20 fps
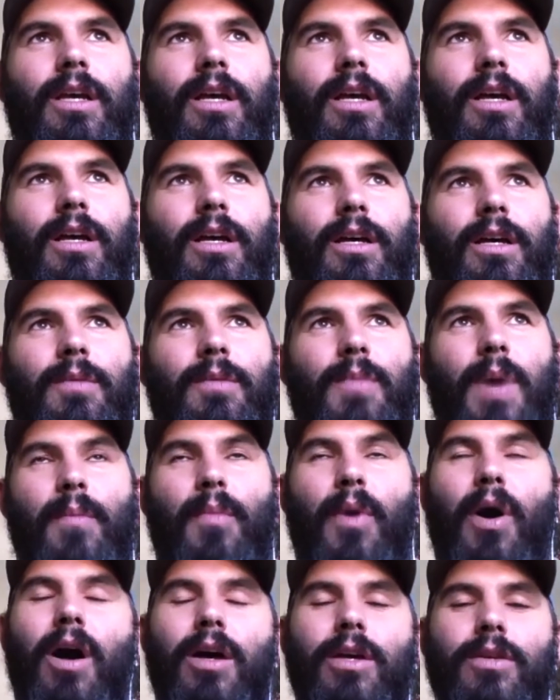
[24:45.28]
my
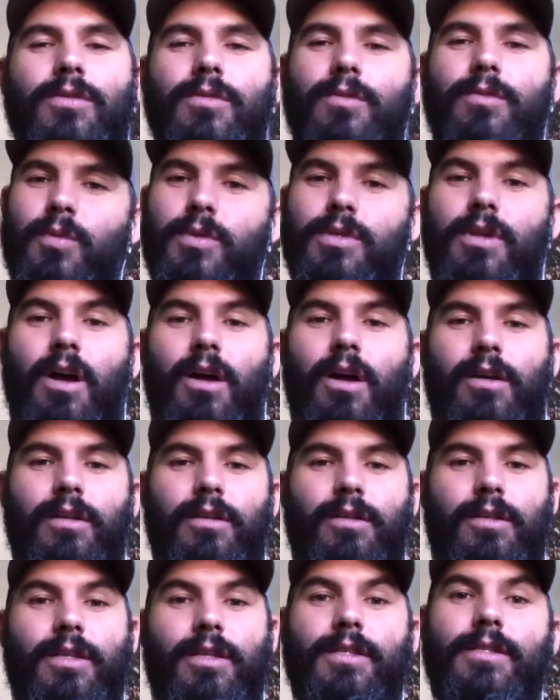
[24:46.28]
boss was
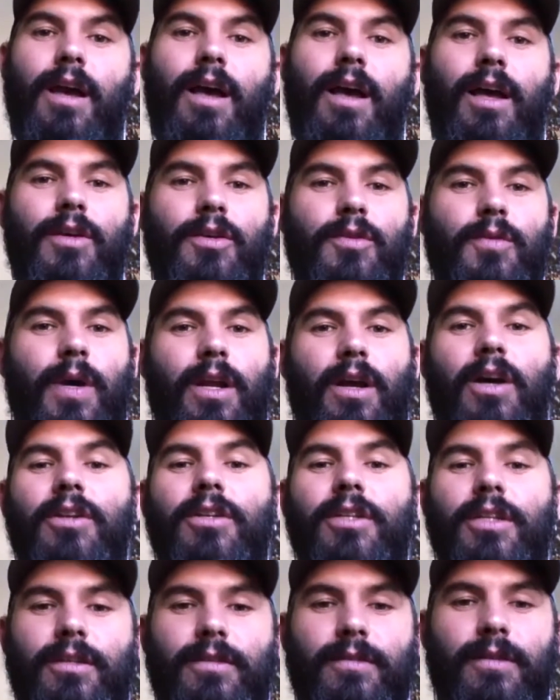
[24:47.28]
talking to this guy who had a
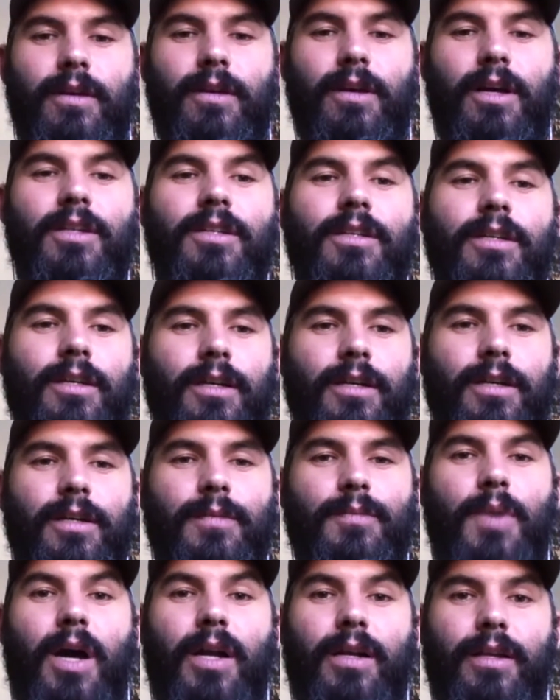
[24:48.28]
hunting
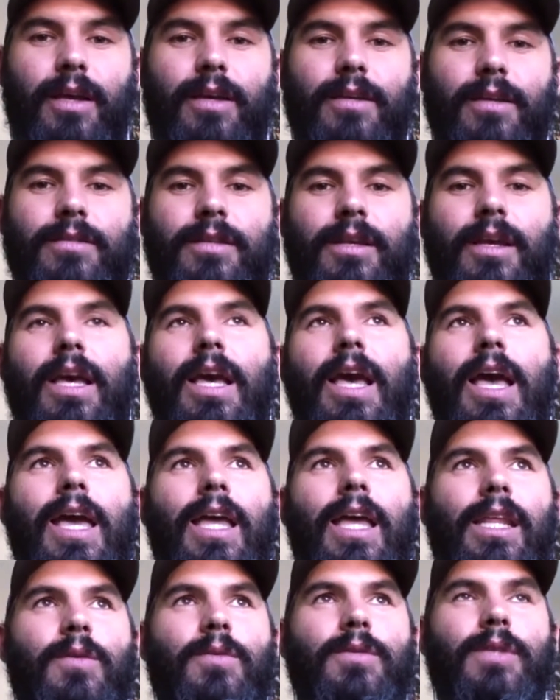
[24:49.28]
podcast,
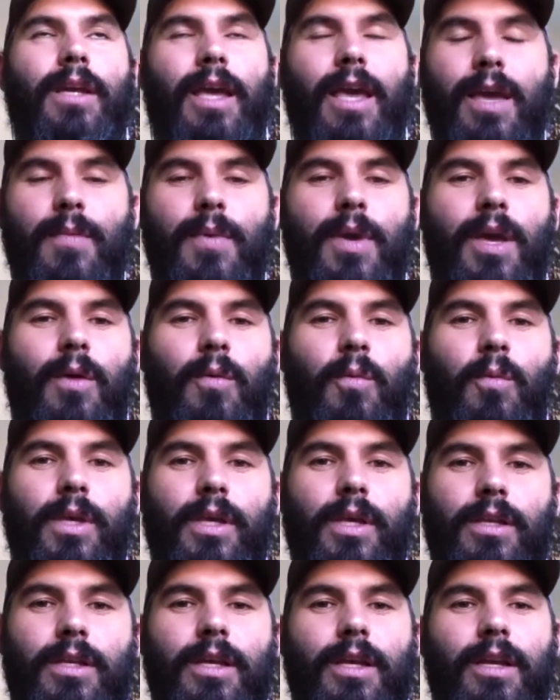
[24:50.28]
and he was like, "Hey man,
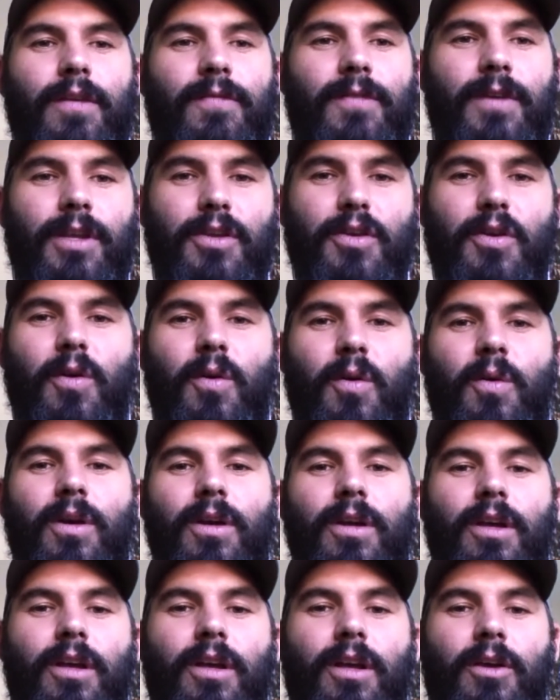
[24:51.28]
we did a
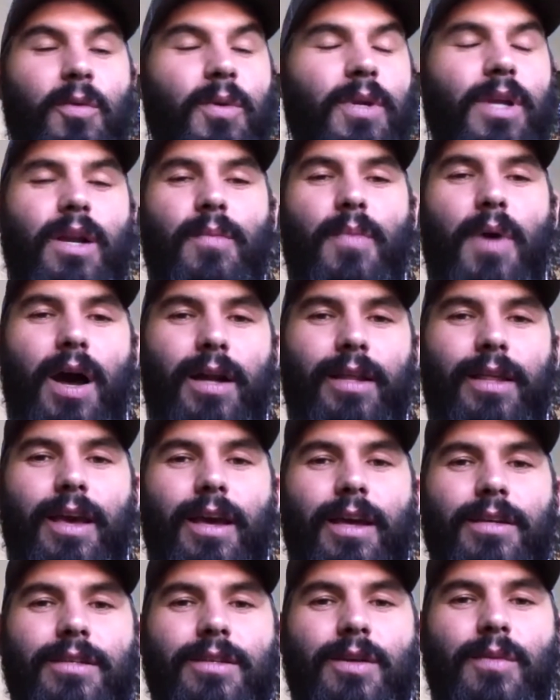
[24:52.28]

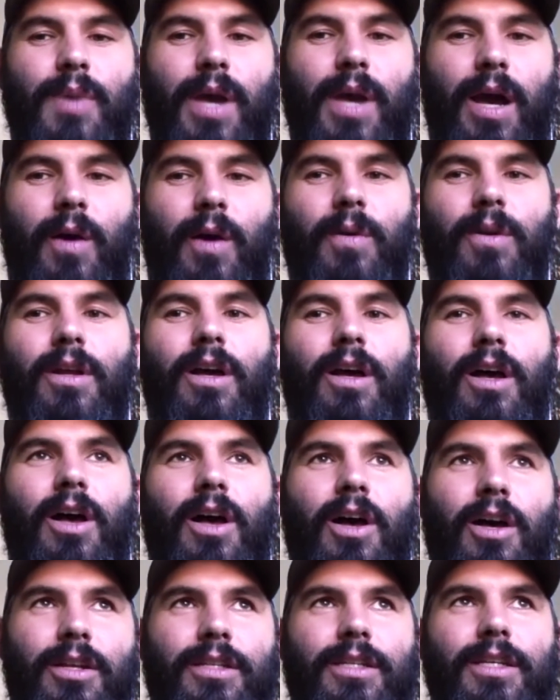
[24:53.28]
podcast about
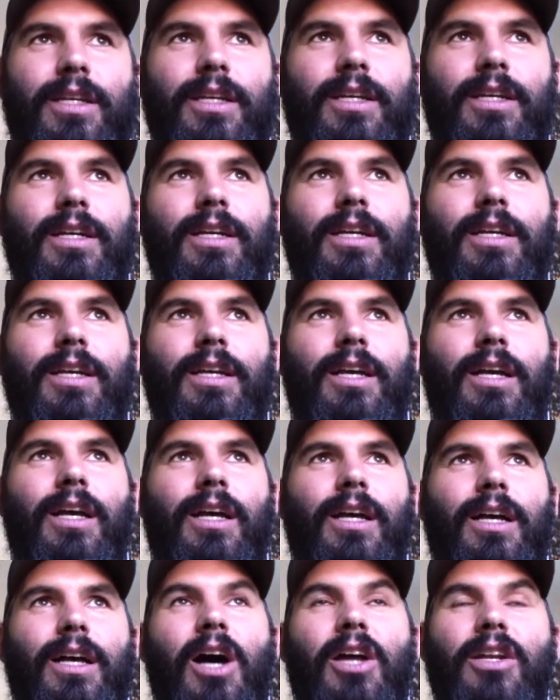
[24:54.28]
hunting
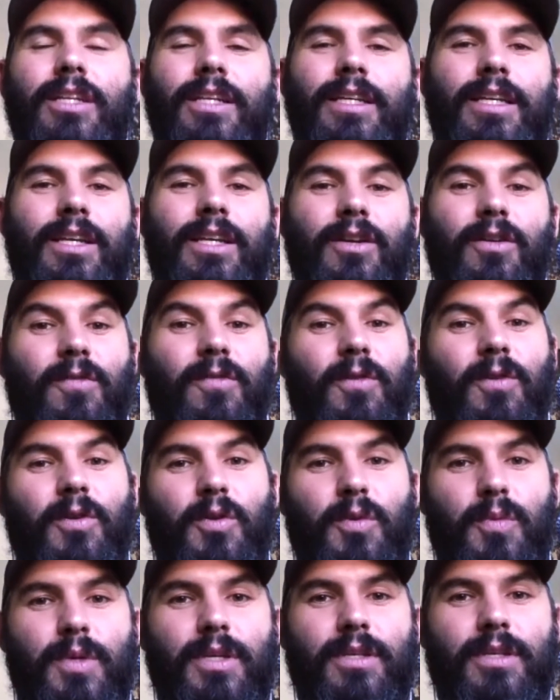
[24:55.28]
gear for
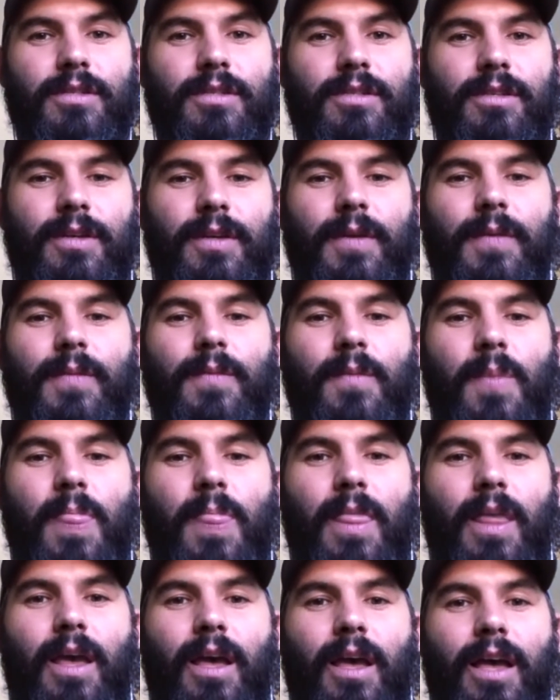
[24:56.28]
newbies.
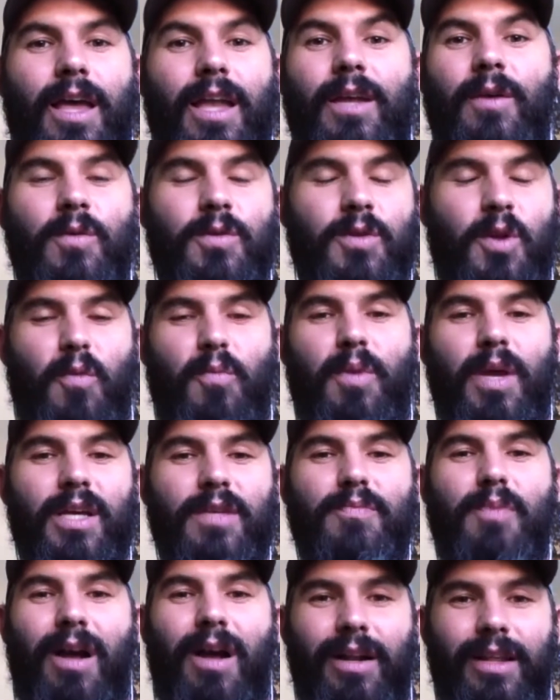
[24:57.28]
and it was our
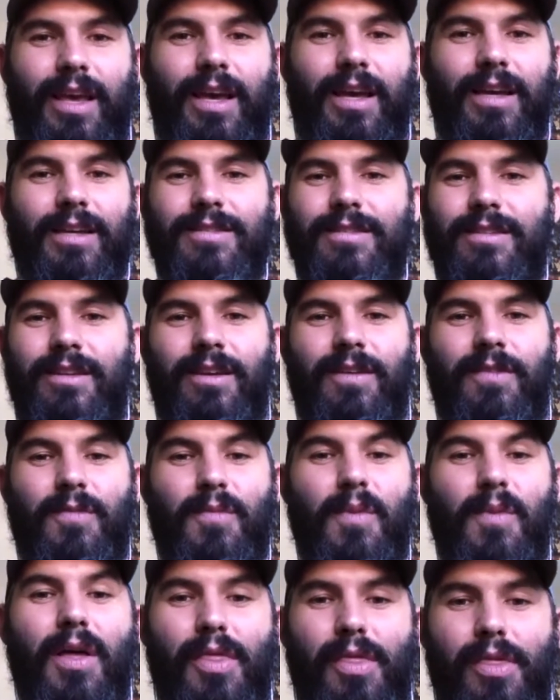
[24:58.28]
best podcast of the
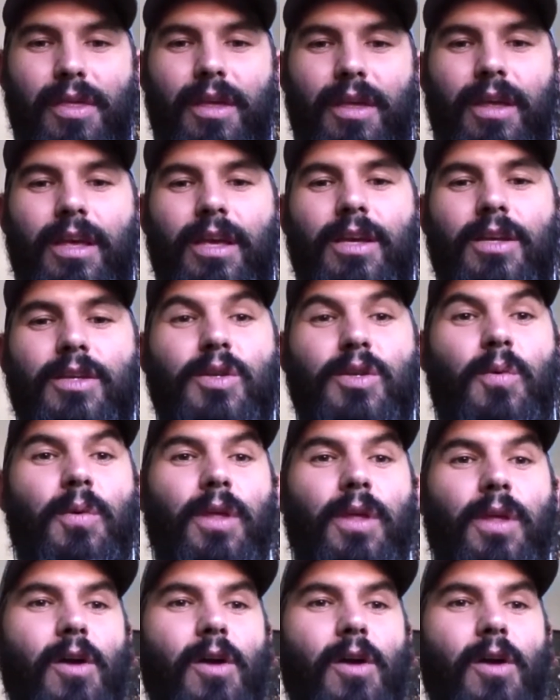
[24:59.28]
month. So we were